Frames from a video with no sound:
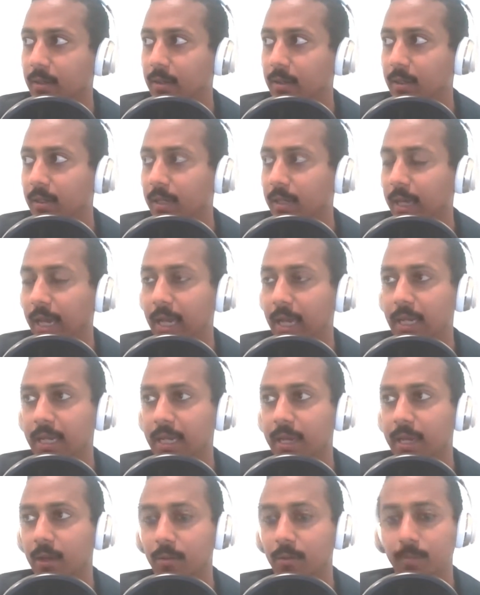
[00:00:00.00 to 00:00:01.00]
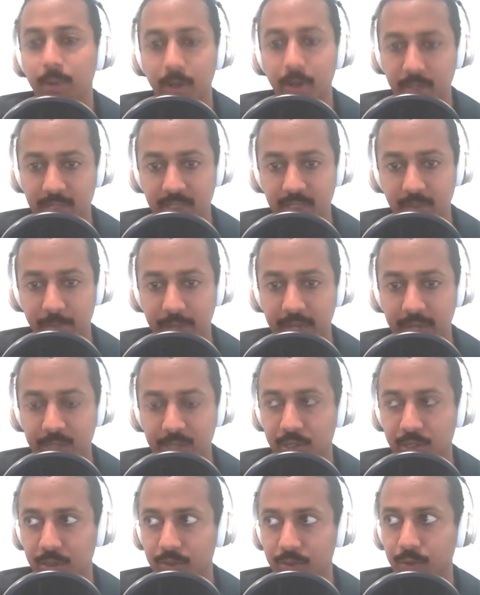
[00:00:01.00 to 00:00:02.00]
handing out
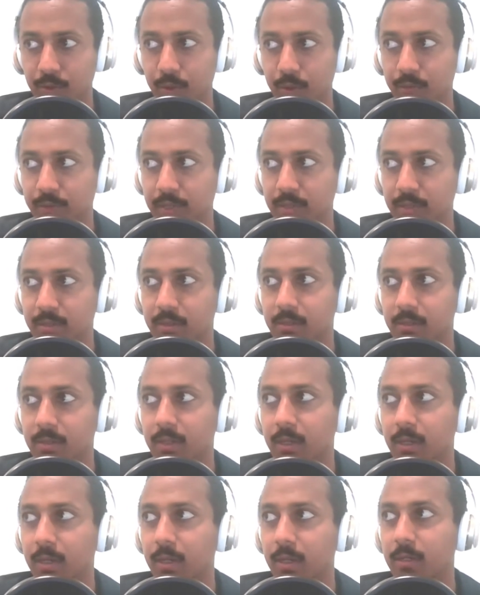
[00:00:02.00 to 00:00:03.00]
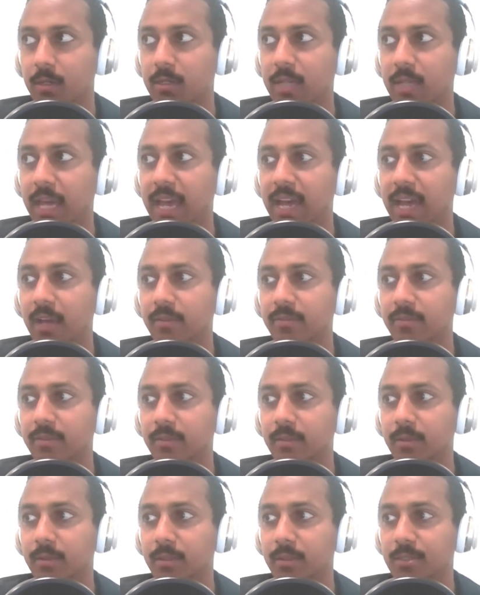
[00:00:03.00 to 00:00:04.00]
participation trophies to have
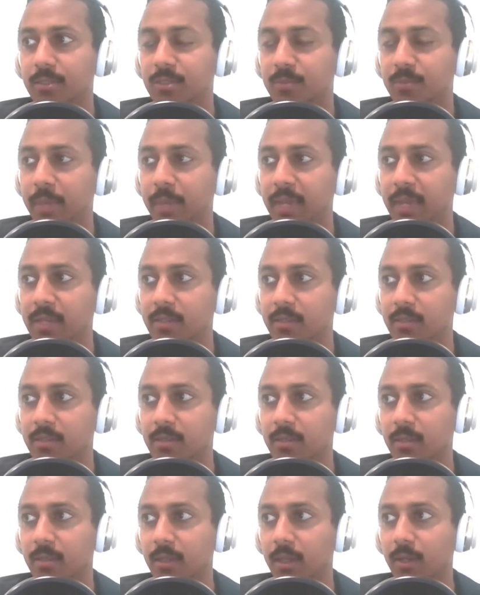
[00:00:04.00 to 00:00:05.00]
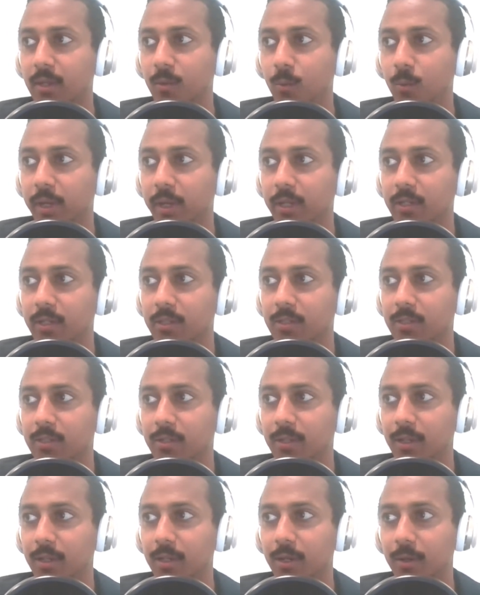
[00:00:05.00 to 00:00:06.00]
a space in which
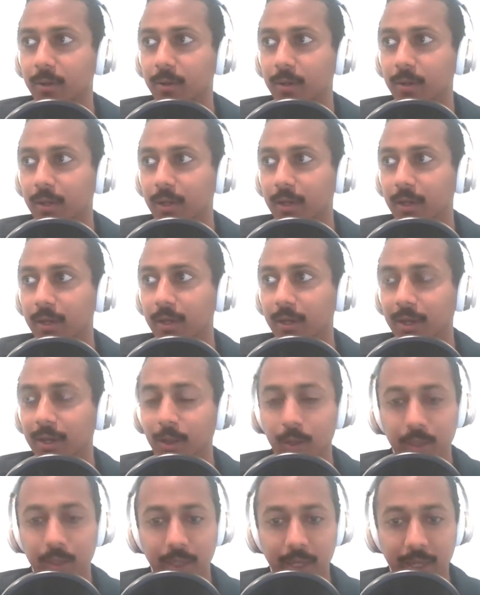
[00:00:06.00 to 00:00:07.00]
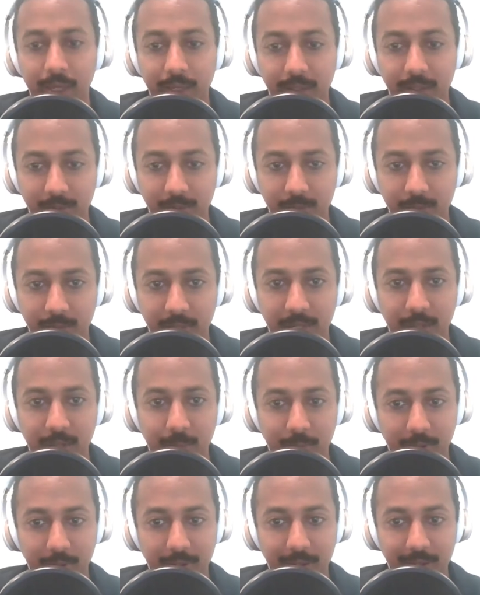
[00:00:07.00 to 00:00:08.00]
you know an old guy could beat up
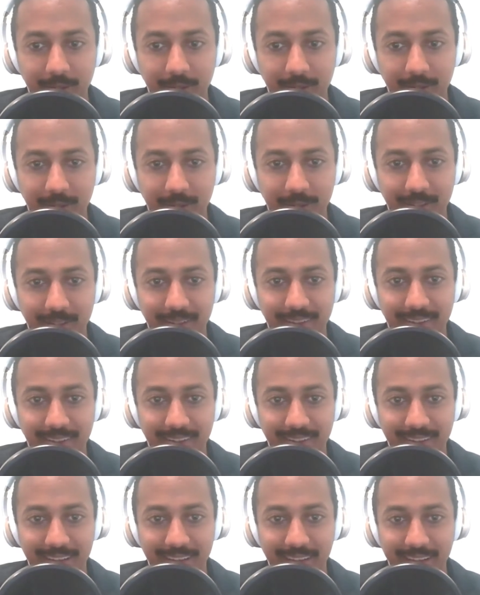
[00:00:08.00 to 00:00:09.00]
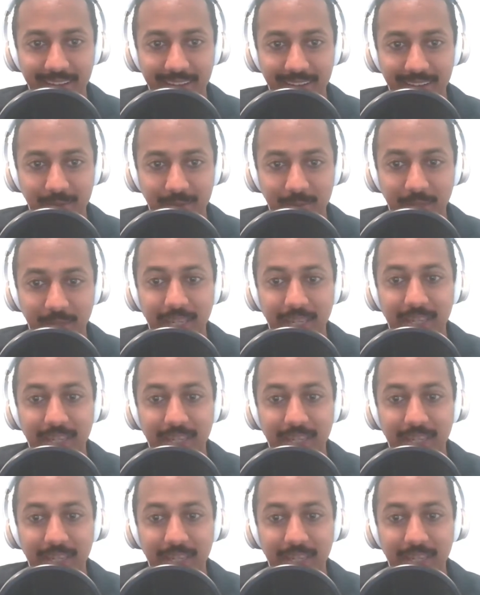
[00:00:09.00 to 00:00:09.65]
on a young a young guy but yeah.